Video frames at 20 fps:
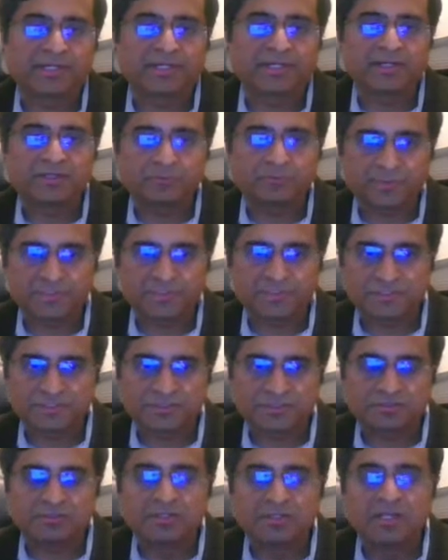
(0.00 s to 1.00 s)
predictive
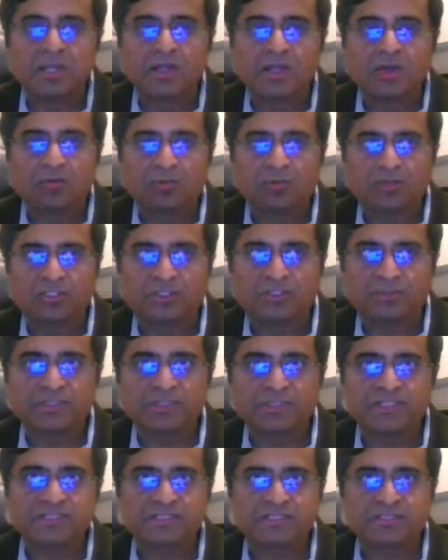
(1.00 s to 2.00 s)
precision. What that
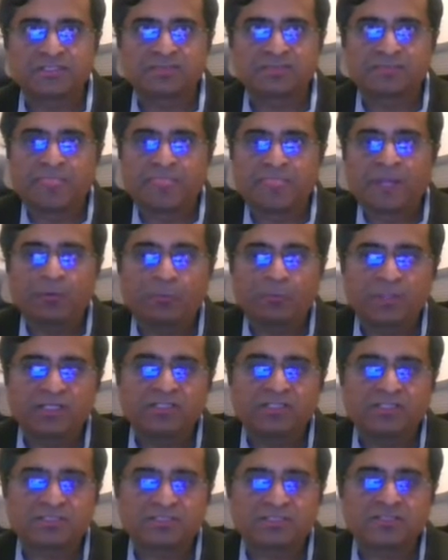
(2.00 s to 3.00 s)
means is
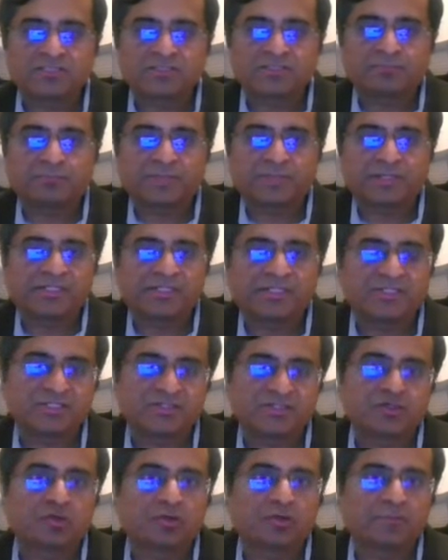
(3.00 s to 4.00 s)
when the system predicts
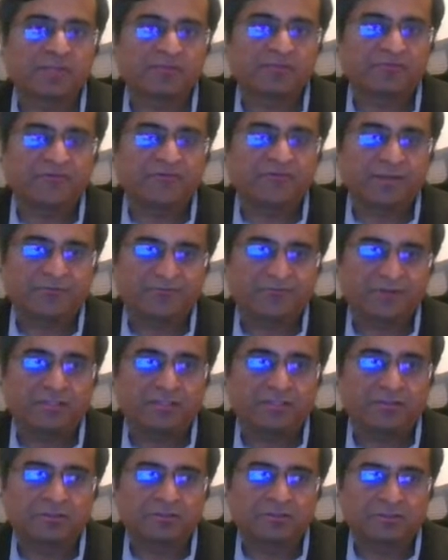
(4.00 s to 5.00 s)
there's going to be a
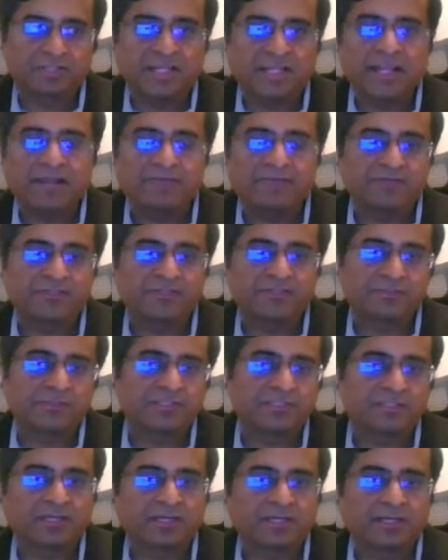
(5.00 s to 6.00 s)
failure, they have
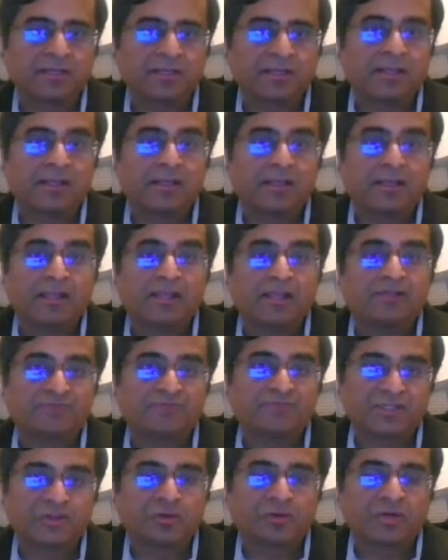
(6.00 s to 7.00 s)
determined that
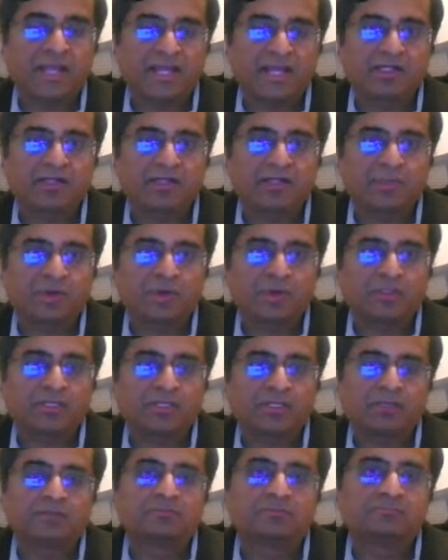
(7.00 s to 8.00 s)
if they don't act upon
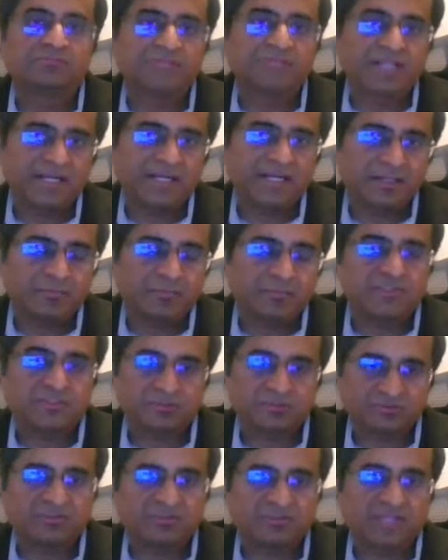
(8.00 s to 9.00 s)
it,
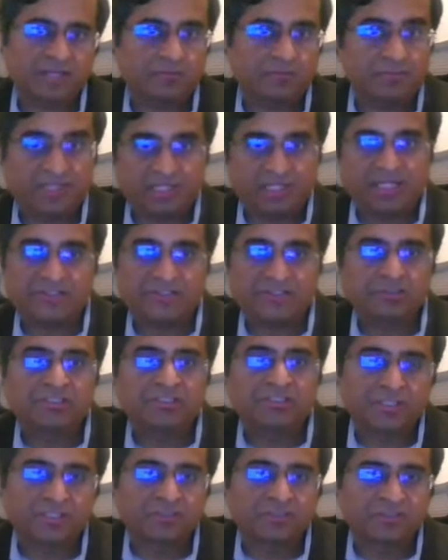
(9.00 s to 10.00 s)
98% of the time, it
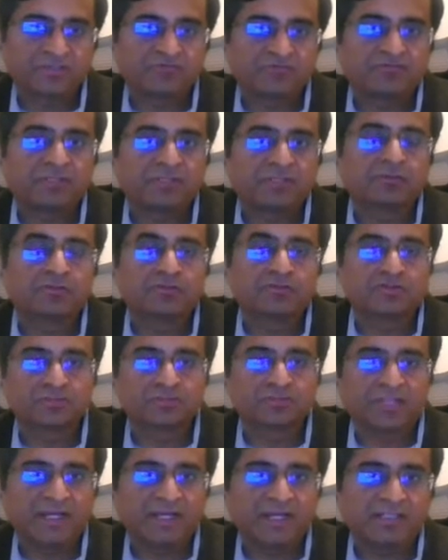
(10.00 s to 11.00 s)
actually does fail. So
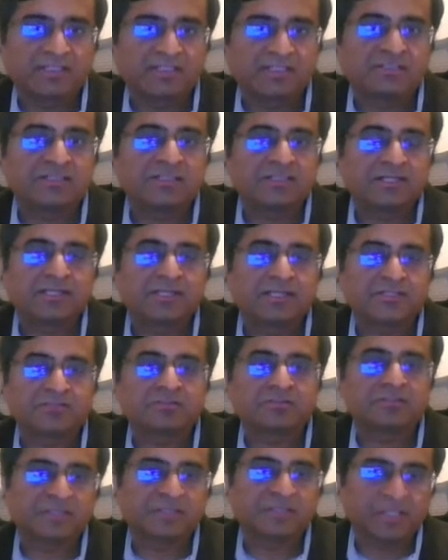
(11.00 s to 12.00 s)
that is an
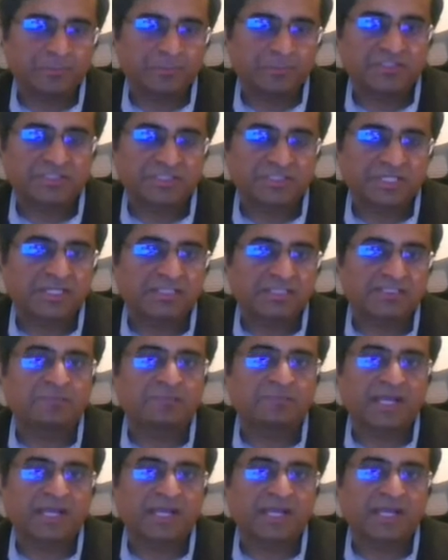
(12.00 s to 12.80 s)
indication that they must take